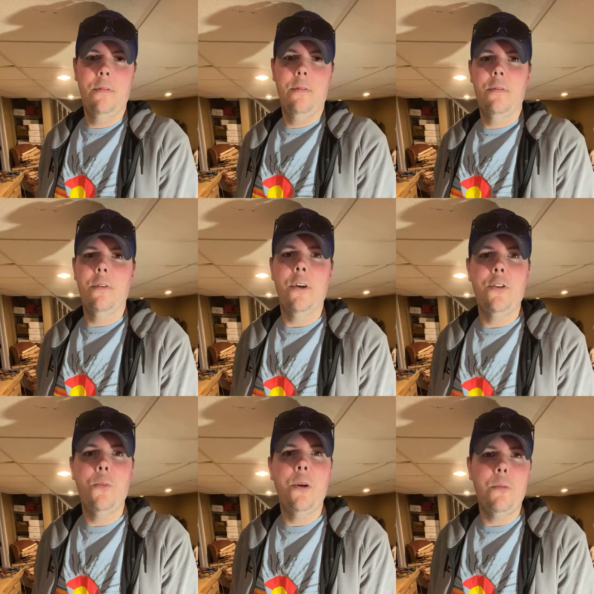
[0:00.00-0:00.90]
There ain't too
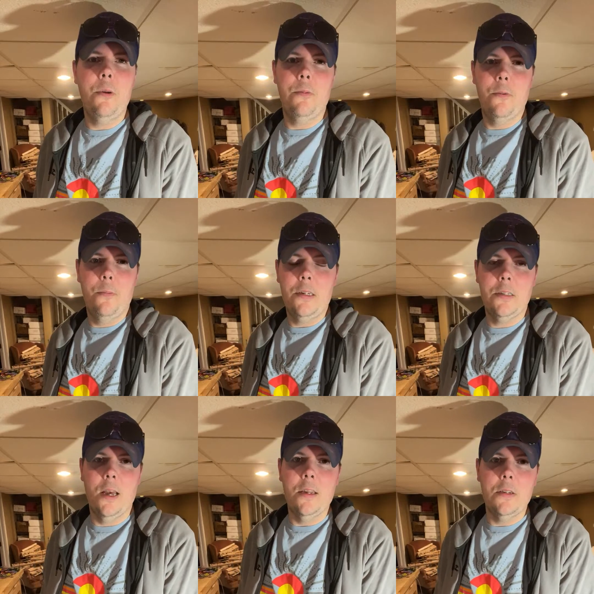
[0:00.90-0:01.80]
many people my
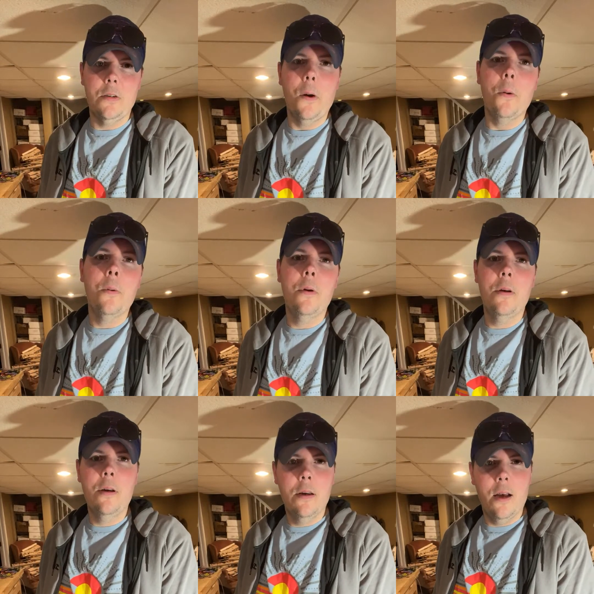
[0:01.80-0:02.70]
size, so
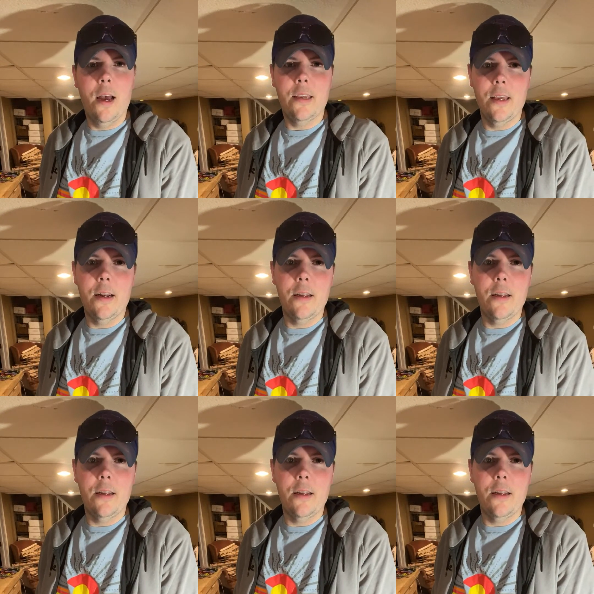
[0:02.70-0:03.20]
I get it.